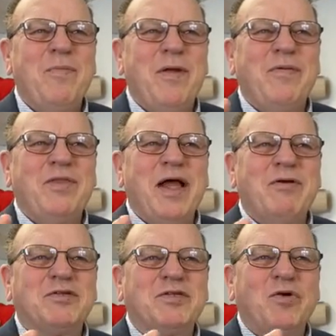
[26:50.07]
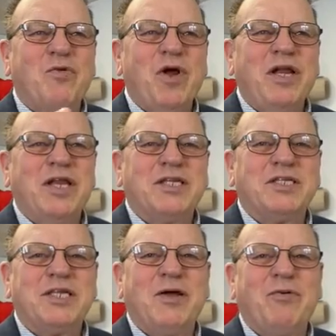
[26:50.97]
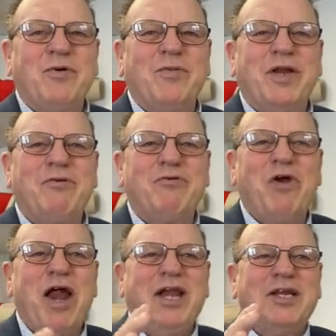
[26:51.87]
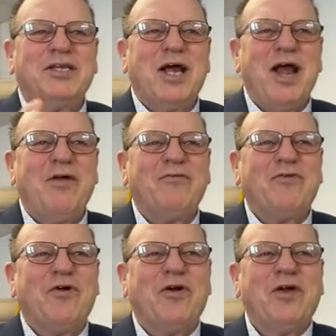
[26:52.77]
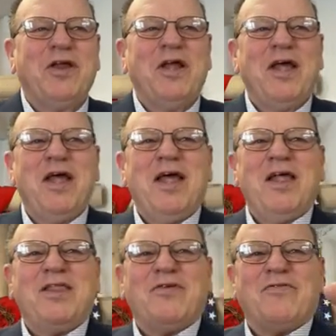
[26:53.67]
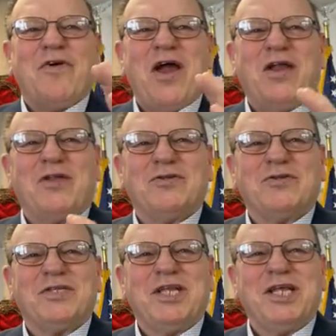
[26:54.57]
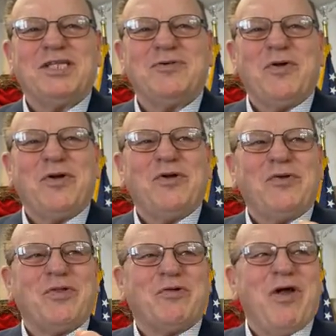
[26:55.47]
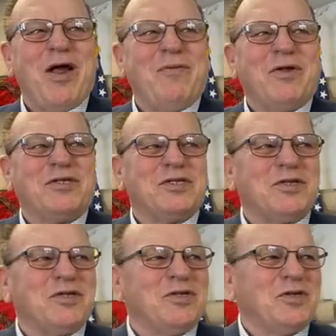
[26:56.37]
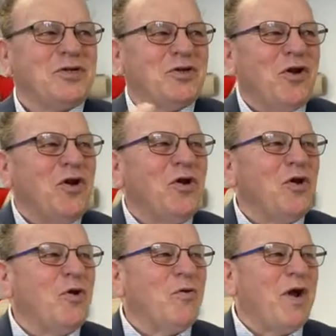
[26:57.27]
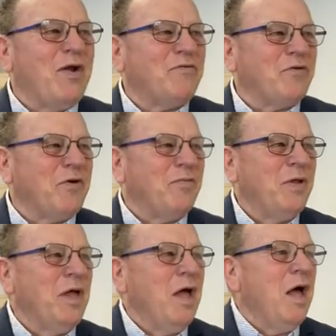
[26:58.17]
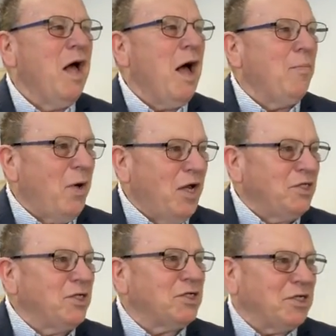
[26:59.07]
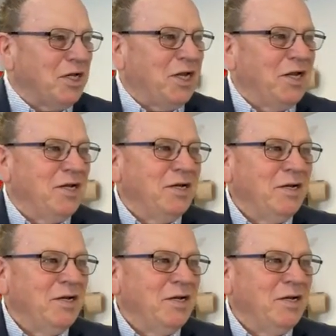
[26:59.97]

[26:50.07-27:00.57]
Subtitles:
Maybe that was the witness that would be right in time for the final testimony with grandma to turn her away from apostasy.